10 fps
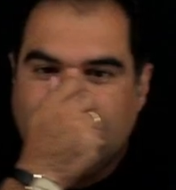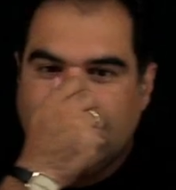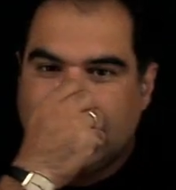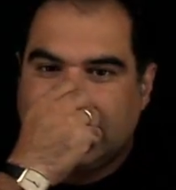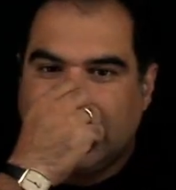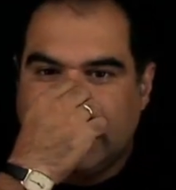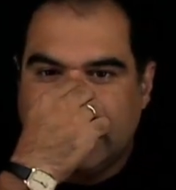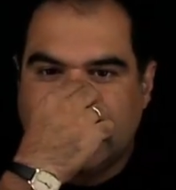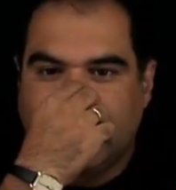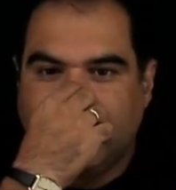second
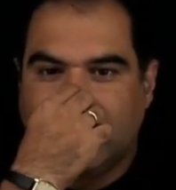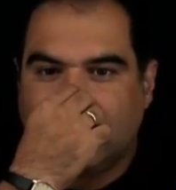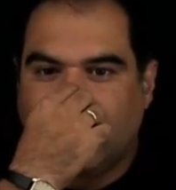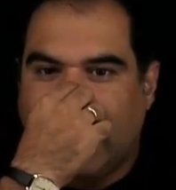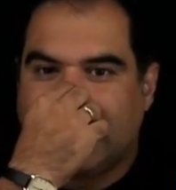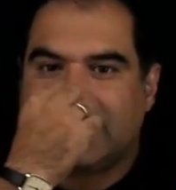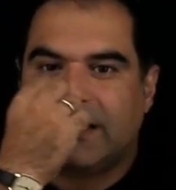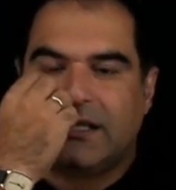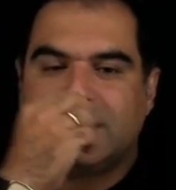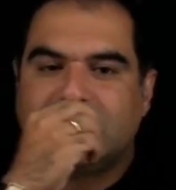thing we need to answer
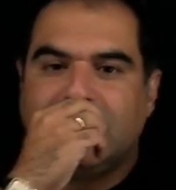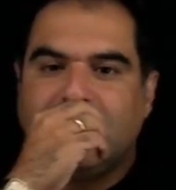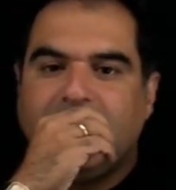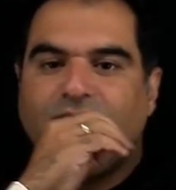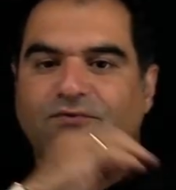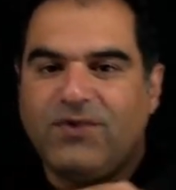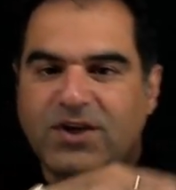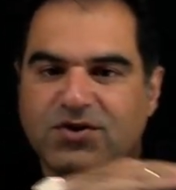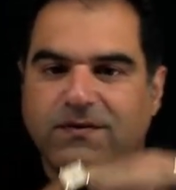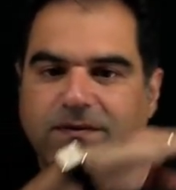is
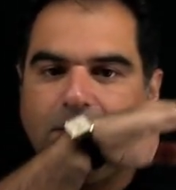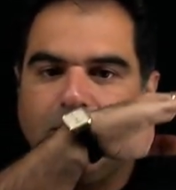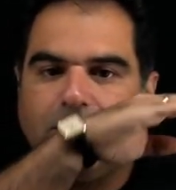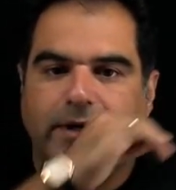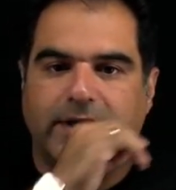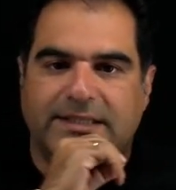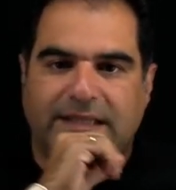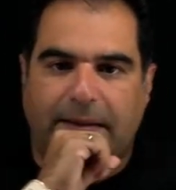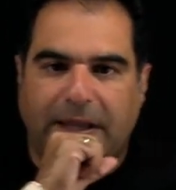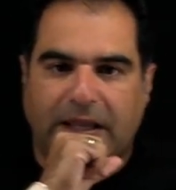which floor is
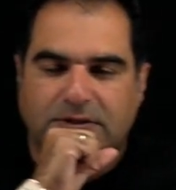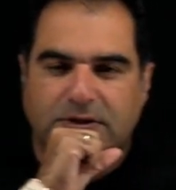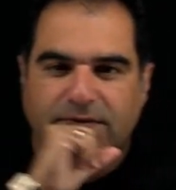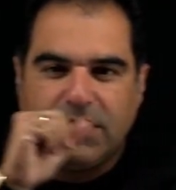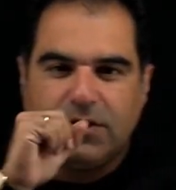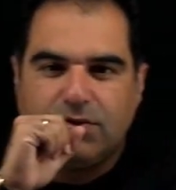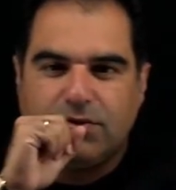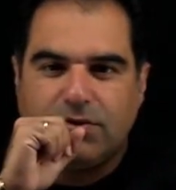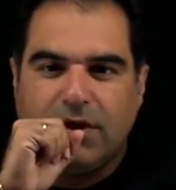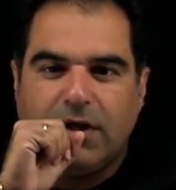damaged. We need to